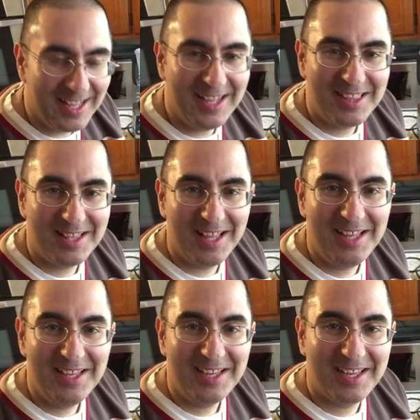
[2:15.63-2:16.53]
it's
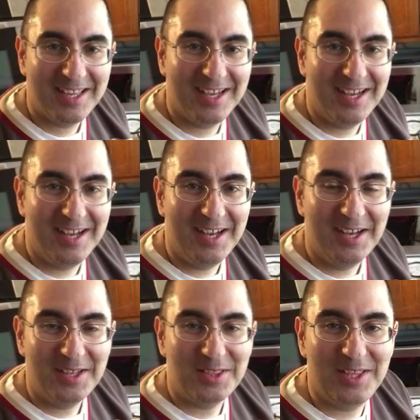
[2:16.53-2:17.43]
like
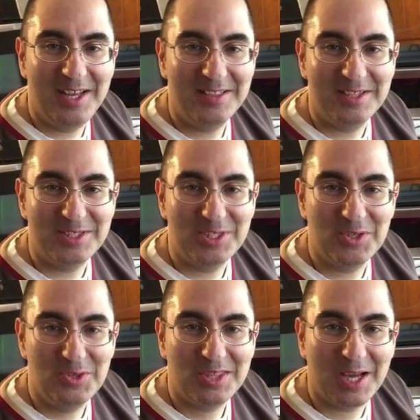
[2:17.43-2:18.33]
seeing the
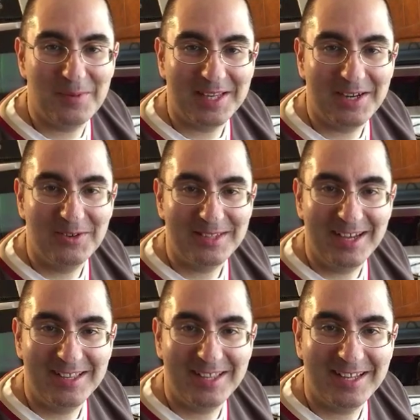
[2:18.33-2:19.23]
juice coming out
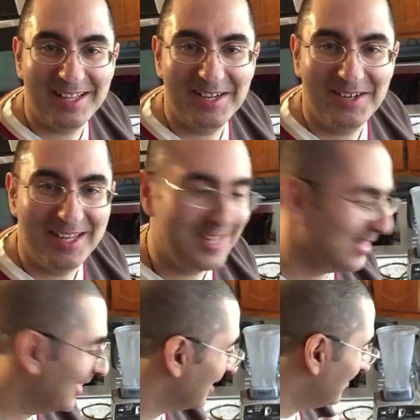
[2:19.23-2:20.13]
nice and clearly.